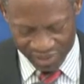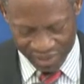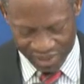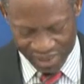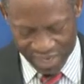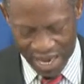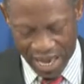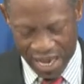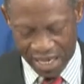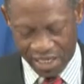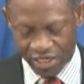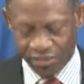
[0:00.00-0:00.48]
the
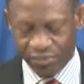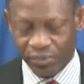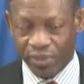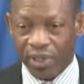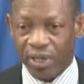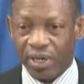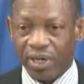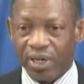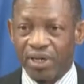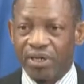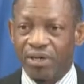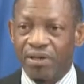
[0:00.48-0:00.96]

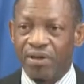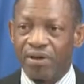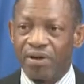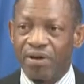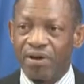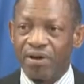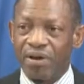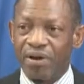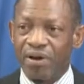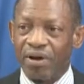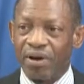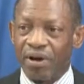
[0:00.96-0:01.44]
caliber
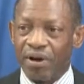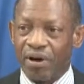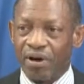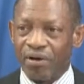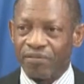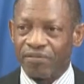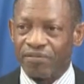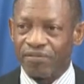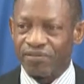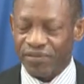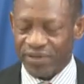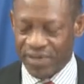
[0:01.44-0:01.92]

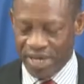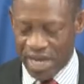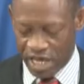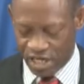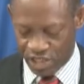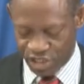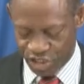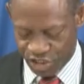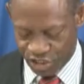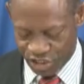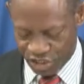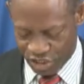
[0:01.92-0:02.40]
of
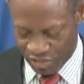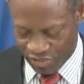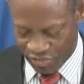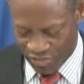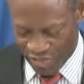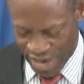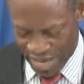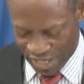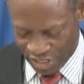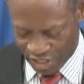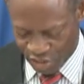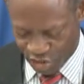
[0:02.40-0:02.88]
financial
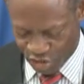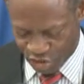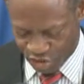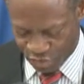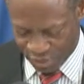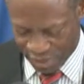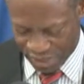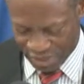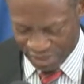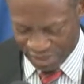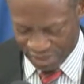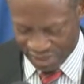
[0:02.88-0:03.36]

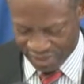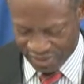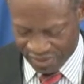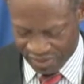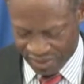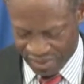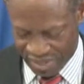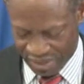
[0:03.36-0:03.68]
management